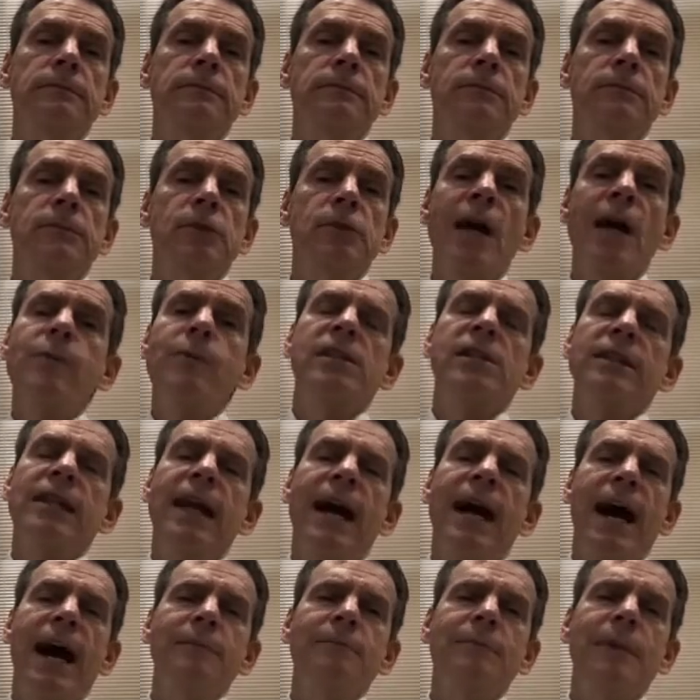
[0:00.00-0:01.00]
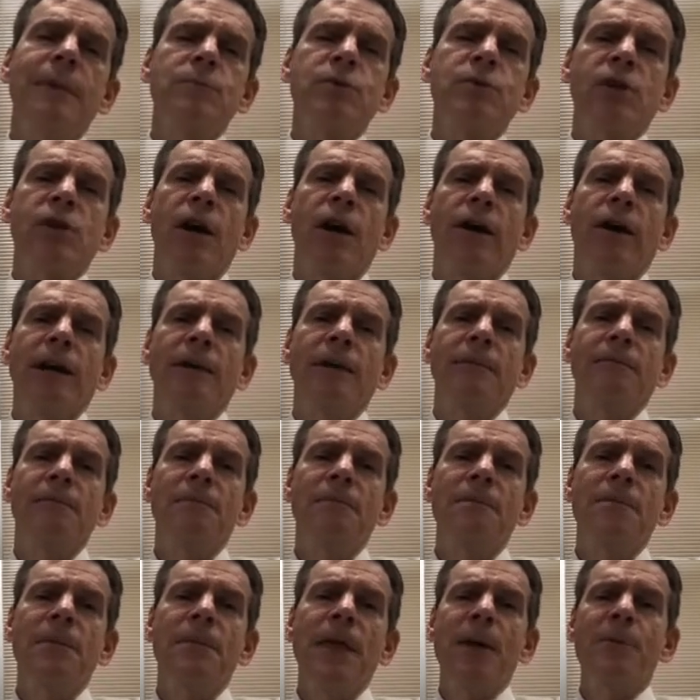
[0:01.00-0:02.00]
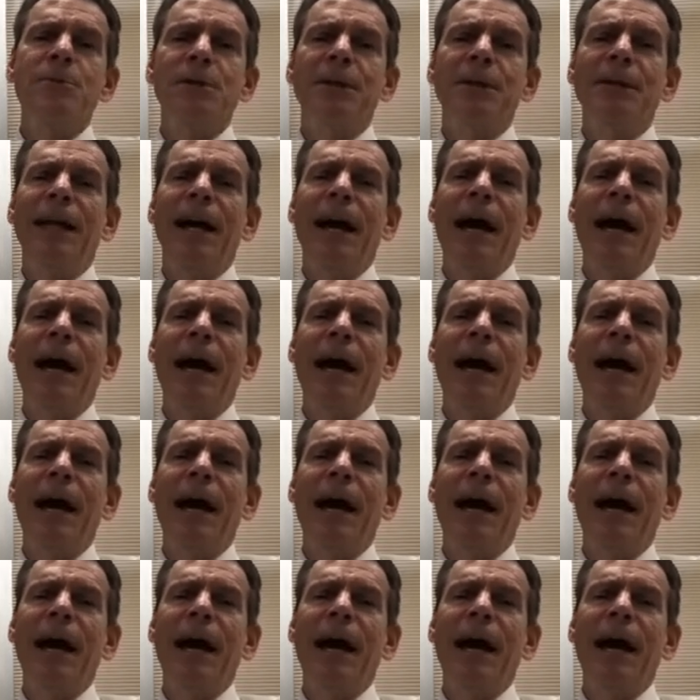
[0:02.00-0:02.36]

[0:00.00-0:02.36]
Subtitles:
So that was a lot. I'm sorry. That was a lot.